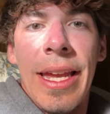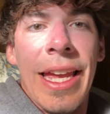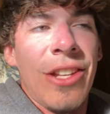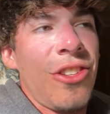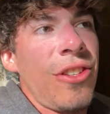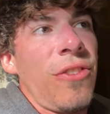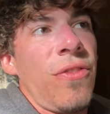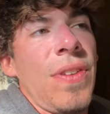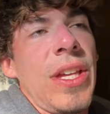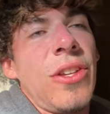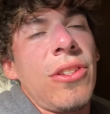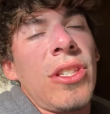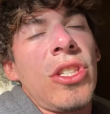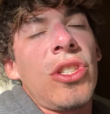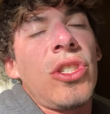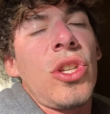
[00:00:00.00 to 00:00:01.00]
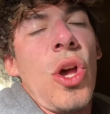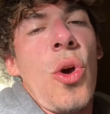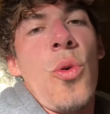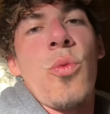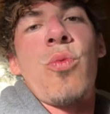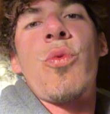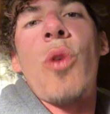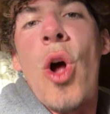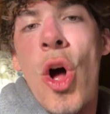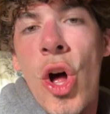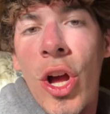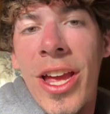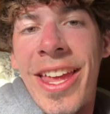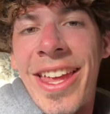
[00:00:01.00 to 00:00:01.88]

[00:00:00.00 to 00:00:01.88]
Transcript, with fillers: it just feels so wrong.